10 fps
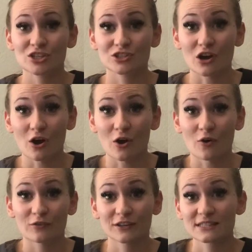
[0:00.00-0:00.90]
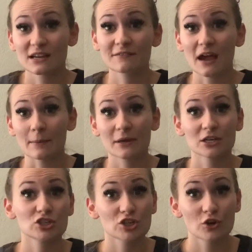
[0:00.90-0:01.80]
So first off, I'm gonna
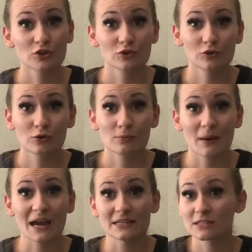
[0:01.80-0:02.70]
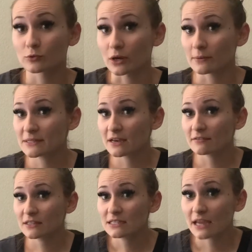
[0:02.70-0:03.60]
show you my scrubs of
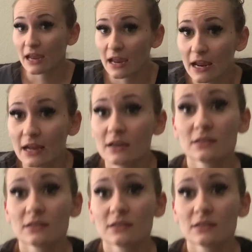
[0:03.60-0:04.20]
the day.